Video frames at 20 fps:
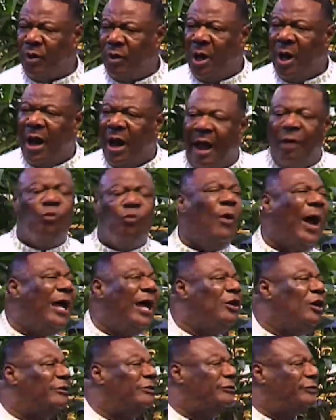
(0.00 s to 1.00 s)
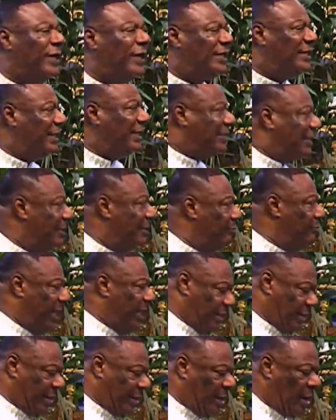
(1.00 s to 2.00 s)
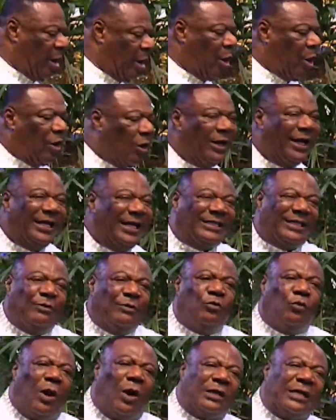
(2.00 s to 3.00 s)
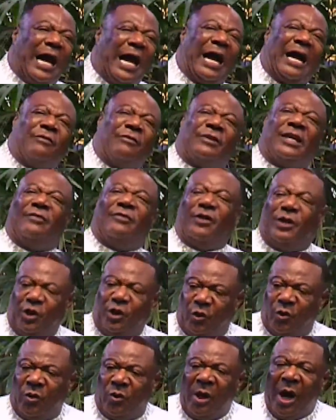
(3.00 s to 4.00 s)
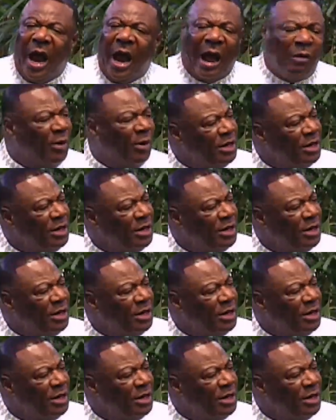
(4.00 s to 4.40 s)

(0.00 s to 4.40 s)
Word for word: and where your faith is in me or is in what I have given you. I want to